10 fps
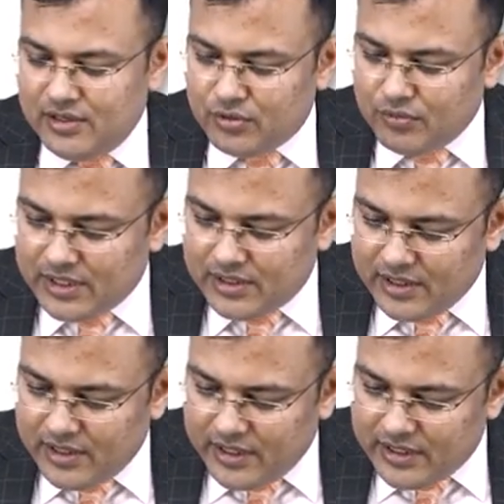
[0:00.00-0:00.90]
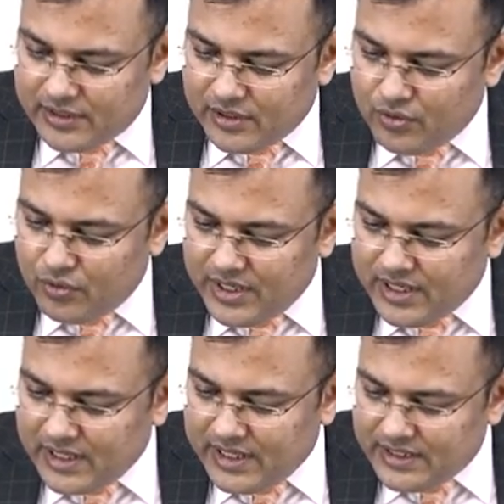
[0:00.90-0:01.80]
So what is the
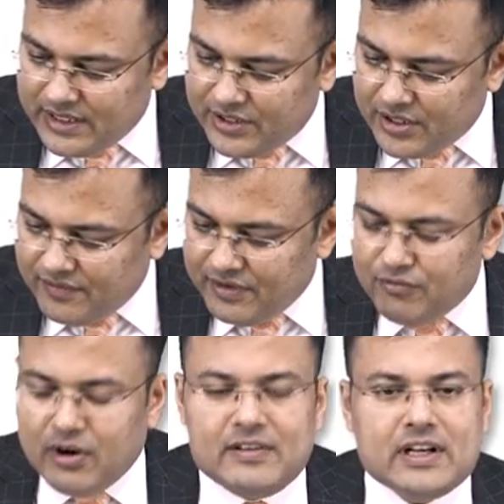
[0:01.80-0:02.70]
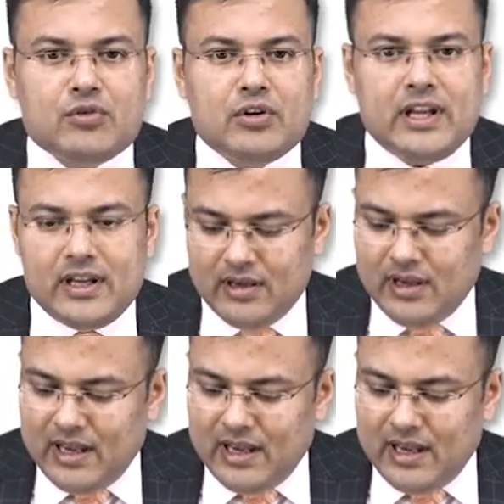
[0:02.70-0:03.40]
conical excision of involved duct only?